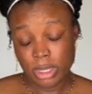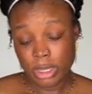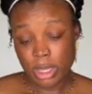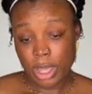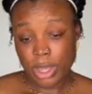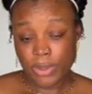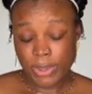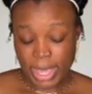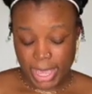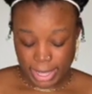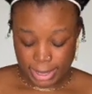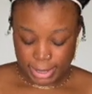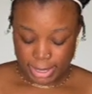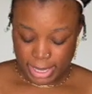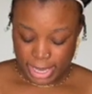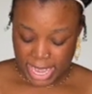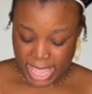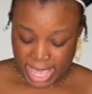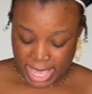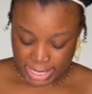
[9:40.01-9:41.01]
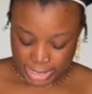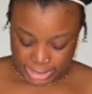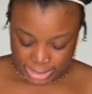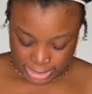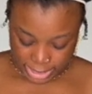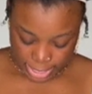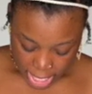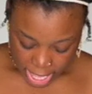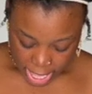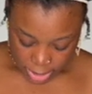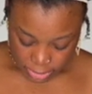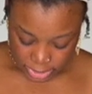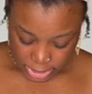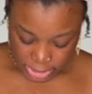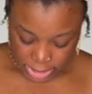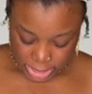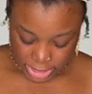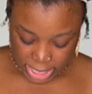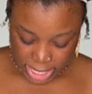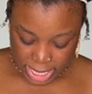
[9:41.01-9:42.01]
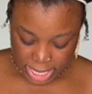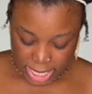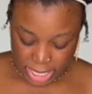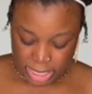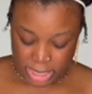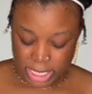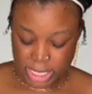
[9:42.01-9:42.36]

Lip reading: Okay, next. I would say